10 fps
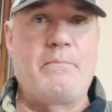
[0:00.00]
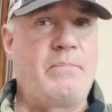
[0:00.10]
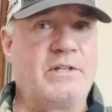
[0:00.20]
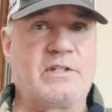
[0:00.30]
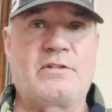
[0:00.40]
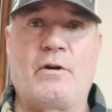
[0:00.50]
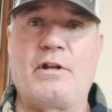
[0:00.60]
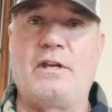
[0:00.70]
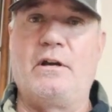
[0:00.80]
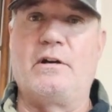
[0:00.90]
Business
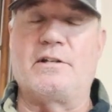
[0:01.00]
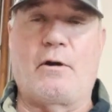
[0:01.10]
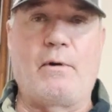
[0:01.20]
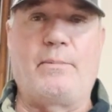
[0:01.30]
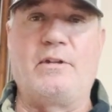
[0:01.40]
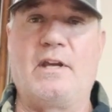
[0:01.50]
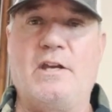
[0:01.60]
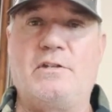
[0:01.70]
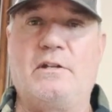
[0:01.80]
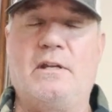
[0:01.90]
30 years, our
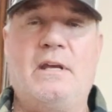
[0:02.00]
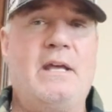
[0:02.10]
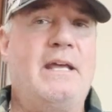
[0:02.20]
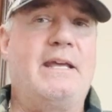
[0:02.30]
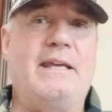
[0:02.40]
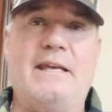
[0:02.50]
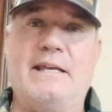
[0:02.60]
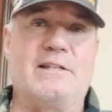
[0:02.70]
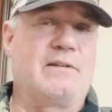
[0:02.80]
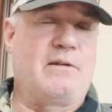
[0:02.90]
reputation
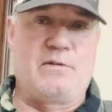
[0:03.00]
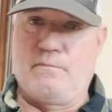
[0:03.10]
is